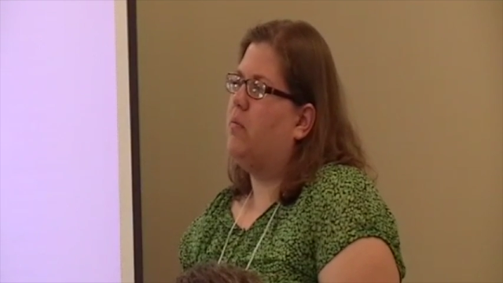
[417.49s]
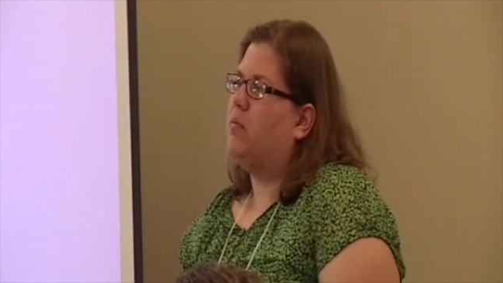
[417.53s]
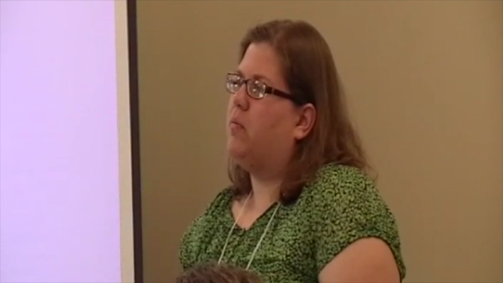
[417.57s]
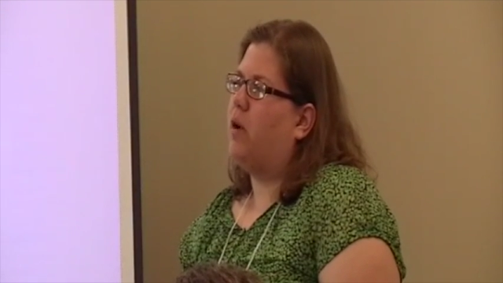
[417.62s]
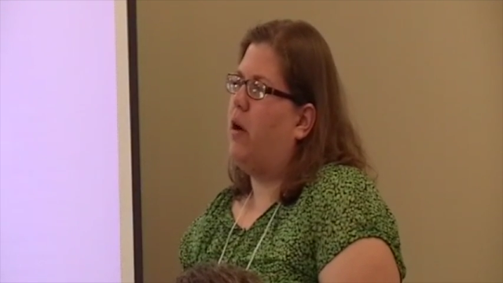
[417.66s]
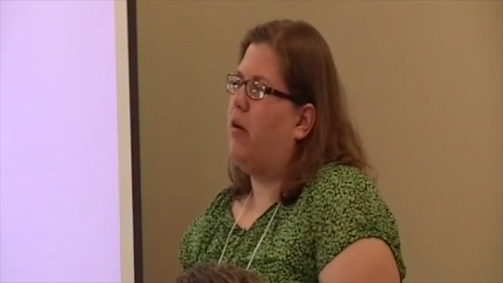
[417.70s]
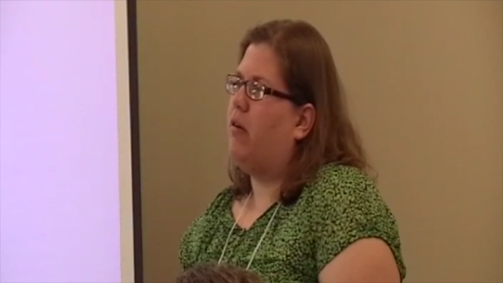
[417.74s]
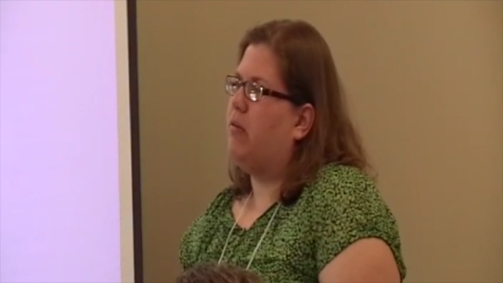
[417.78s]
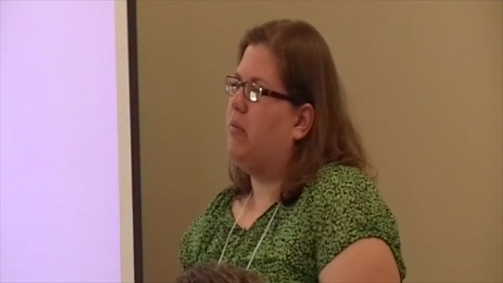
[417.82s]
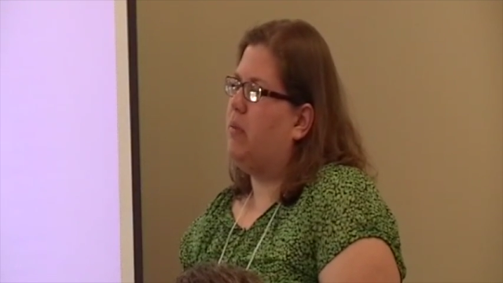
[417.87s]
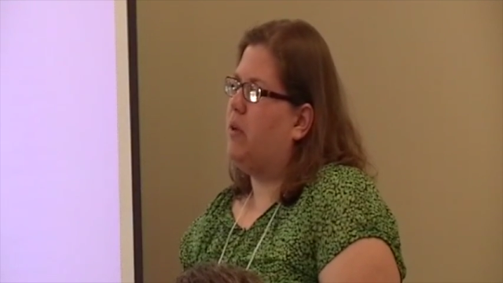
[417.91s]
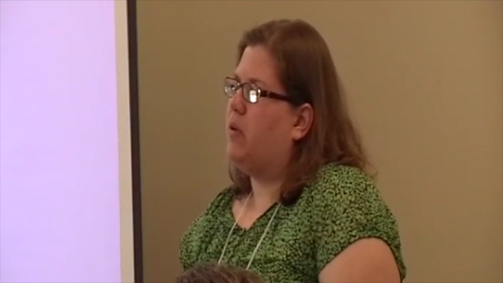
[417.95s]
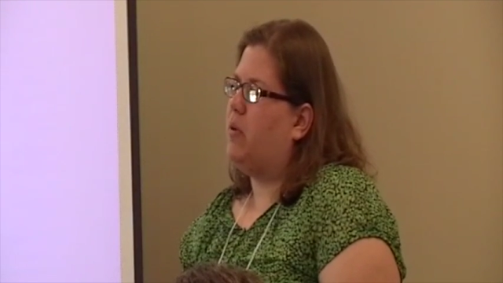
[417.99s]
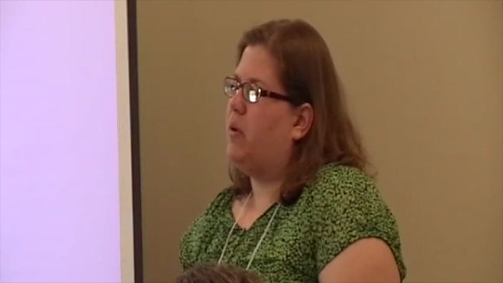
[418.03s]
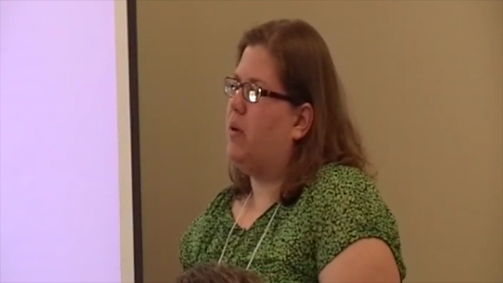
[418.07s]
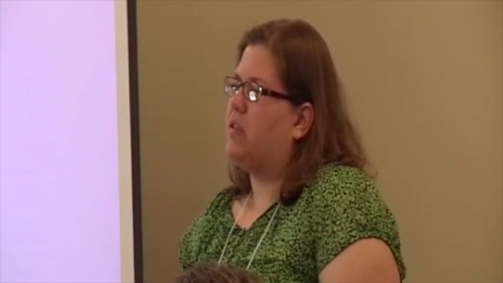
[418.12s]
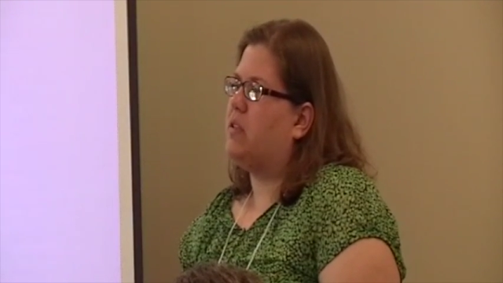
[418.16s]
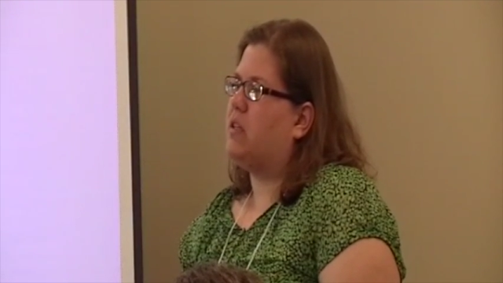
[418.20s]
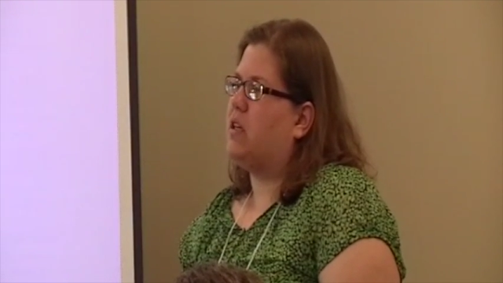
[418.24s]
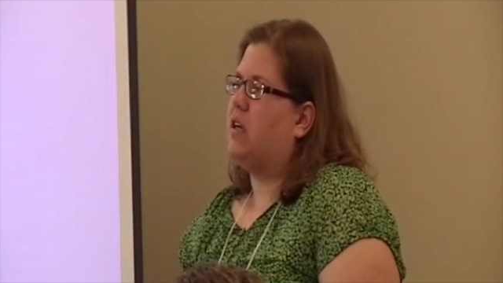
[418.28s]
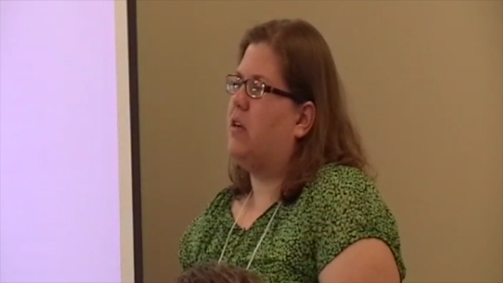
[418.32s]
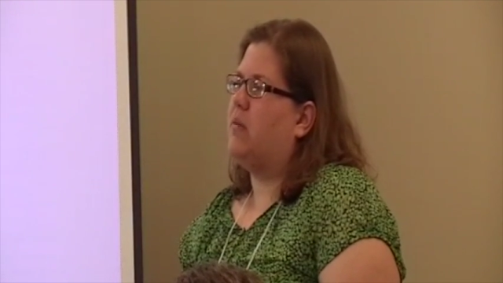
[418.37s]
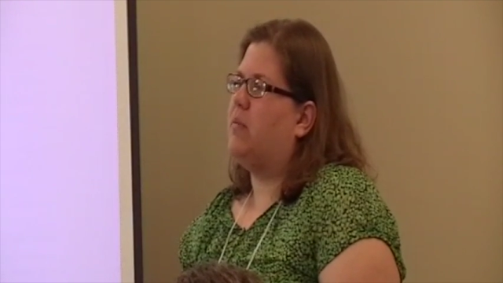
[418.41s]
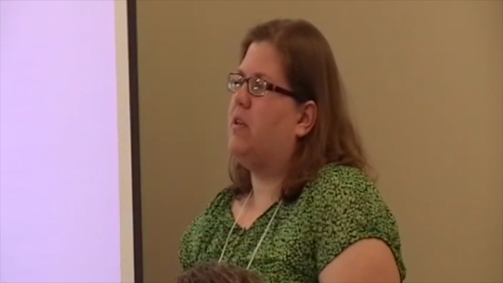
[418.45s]
probably
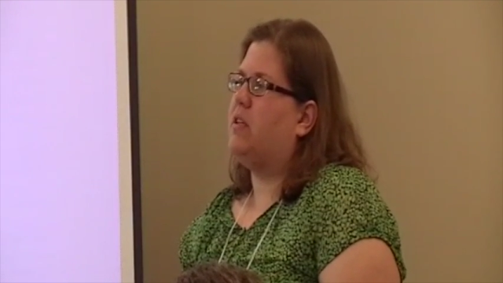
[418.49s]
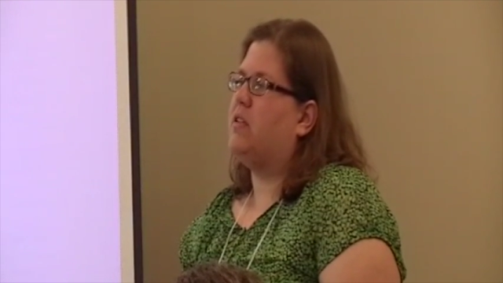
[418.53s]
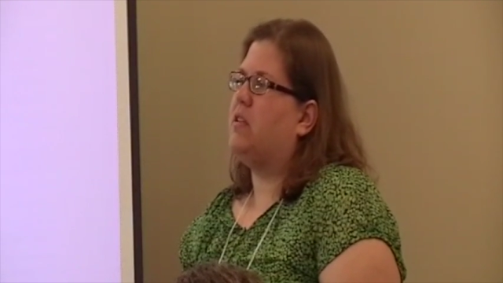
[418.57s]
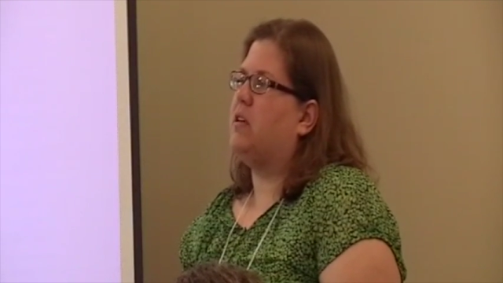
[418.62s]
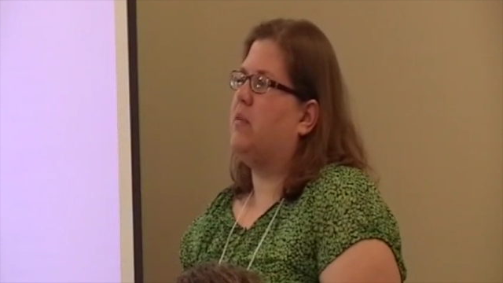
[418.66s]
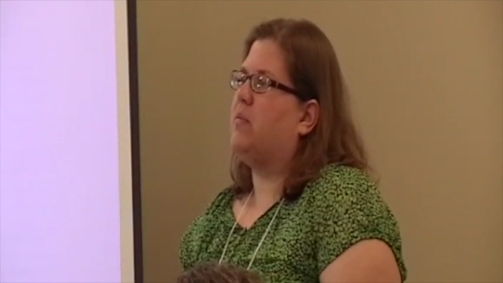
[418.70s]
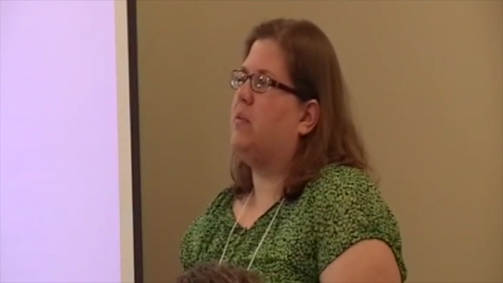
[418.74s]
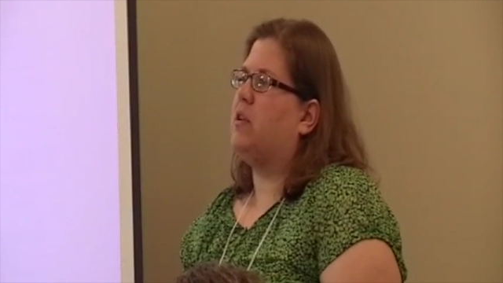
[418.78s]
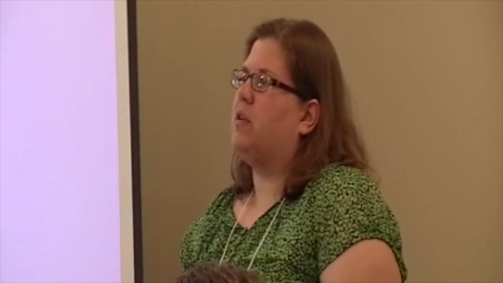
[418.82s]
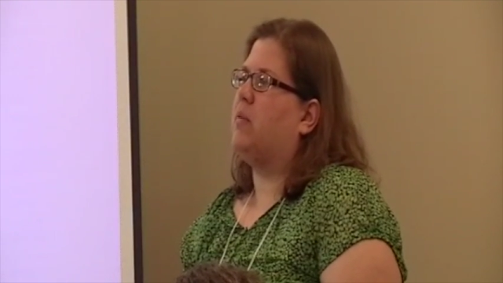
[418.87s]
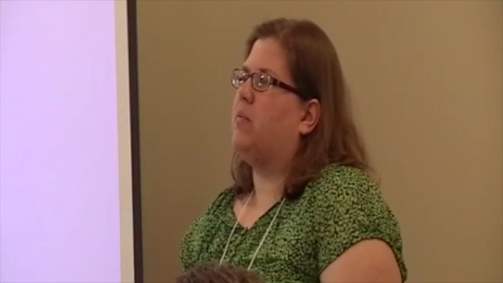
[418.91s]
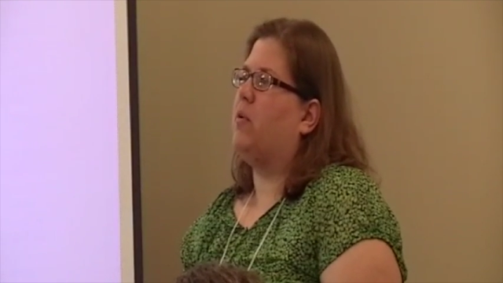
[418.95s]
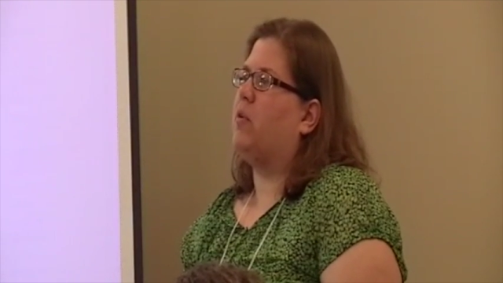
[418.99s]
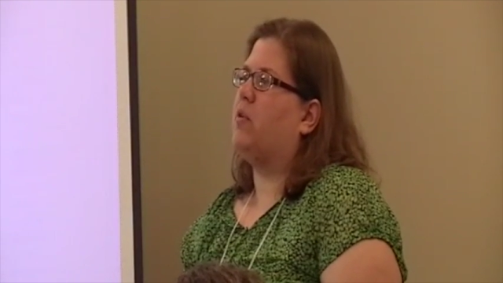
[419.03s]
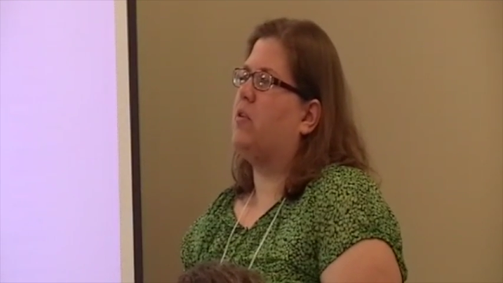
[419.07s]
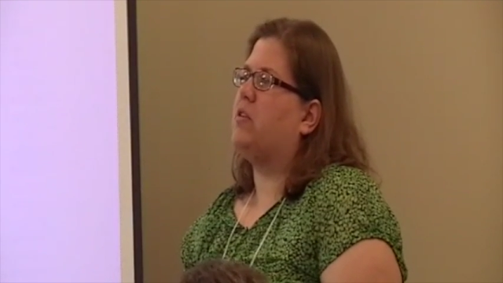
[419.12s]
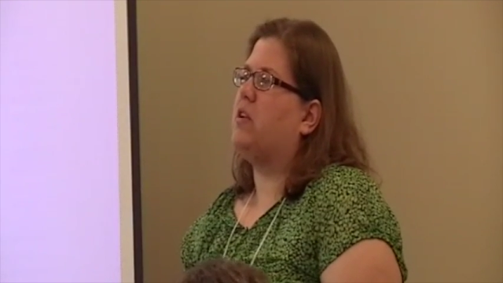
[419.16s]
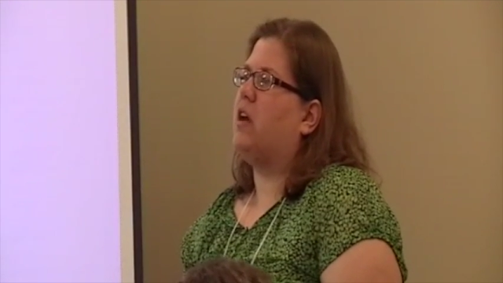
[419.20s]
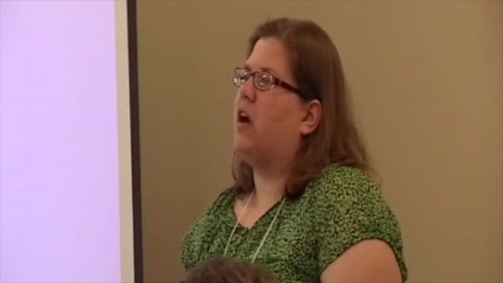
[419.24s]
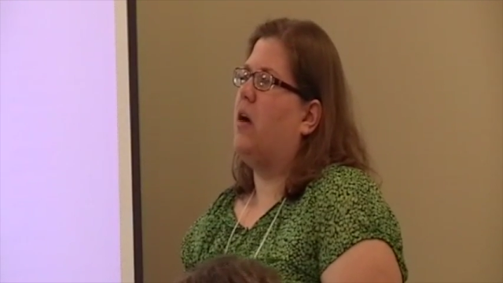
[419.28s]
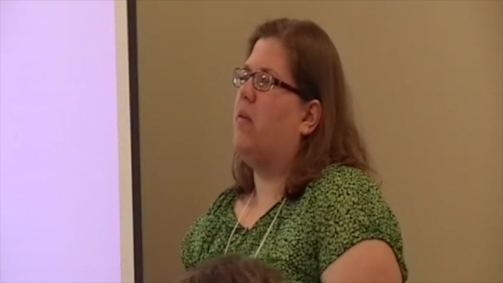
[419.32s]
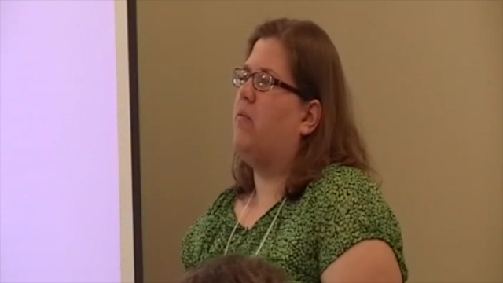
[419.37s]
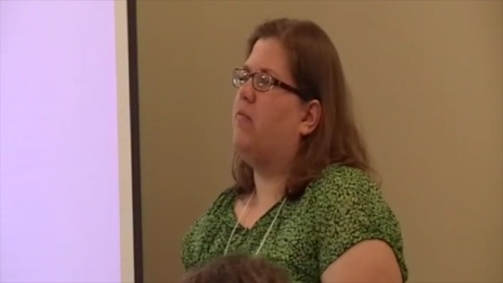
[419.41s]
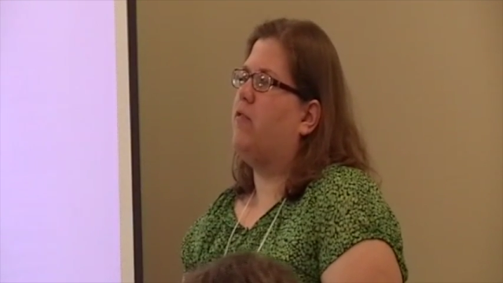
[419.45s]
what's going to be some of the
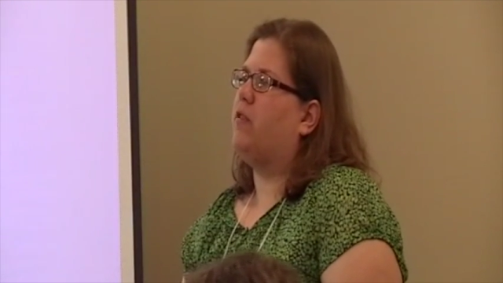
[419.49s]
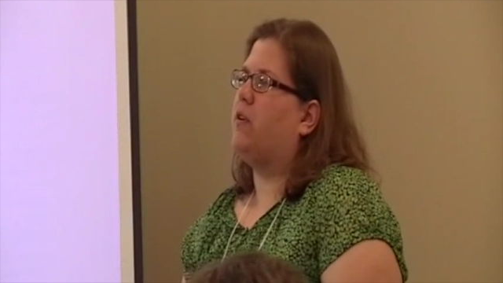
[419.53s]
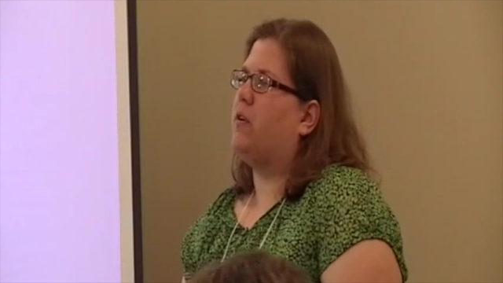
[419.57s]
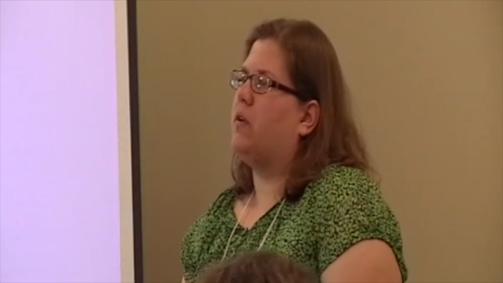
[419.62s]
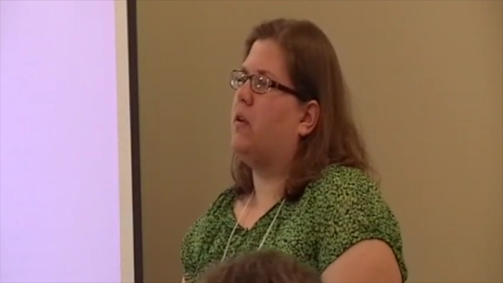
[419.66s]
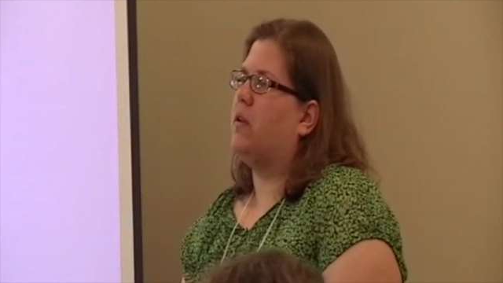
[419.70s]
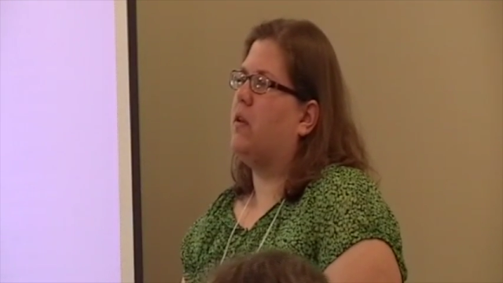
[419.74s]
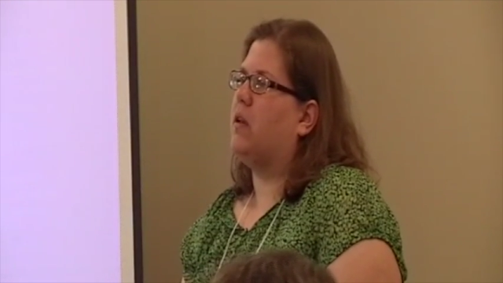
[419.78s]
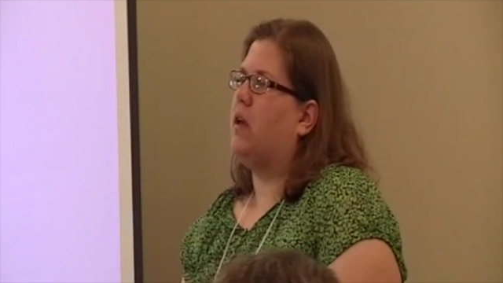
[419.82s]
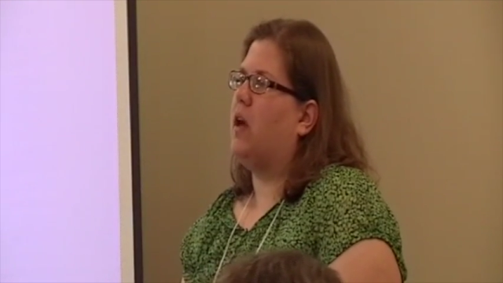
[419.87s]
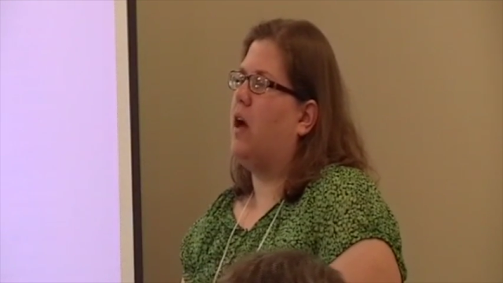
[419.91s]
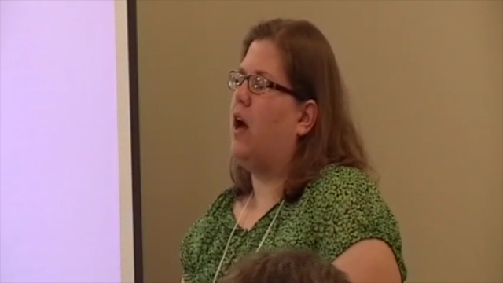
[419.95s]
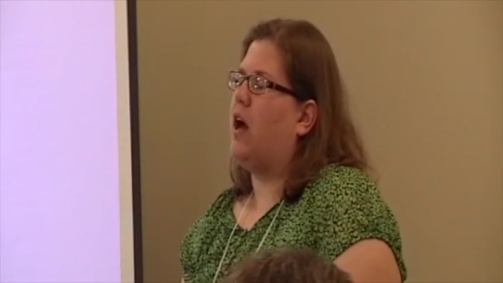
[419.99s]
most helpful